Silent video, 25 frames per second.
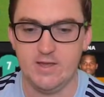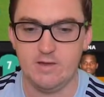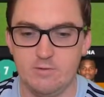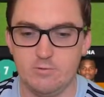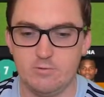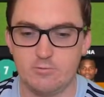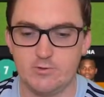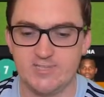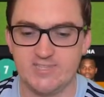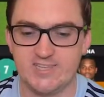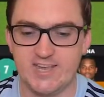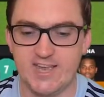
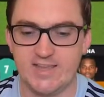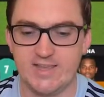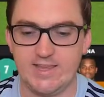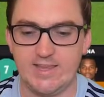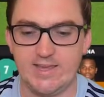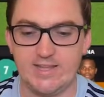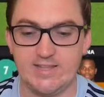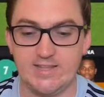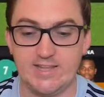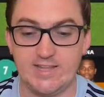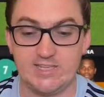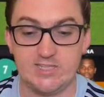The
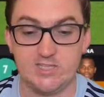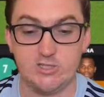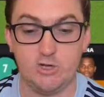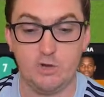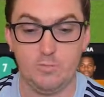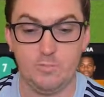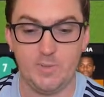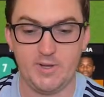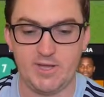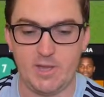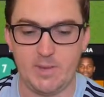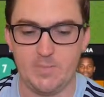Roselli does
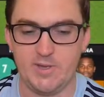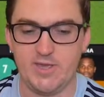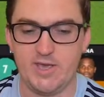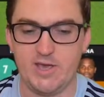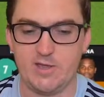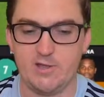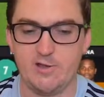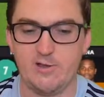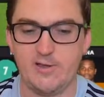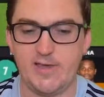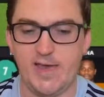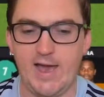not pick up a
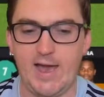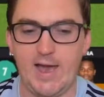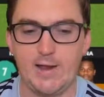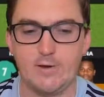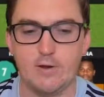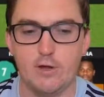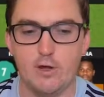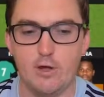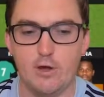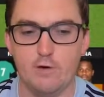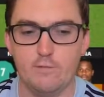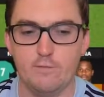yellow card
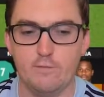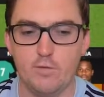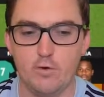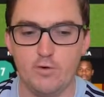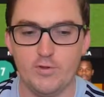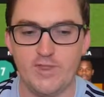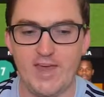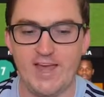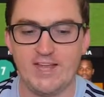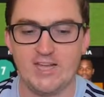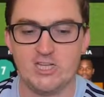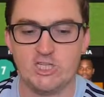for
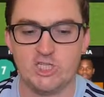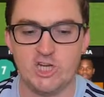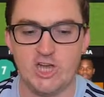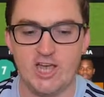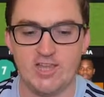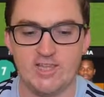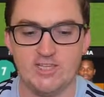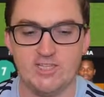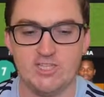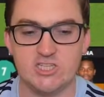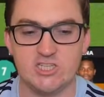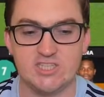that
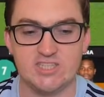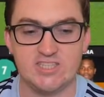challenge.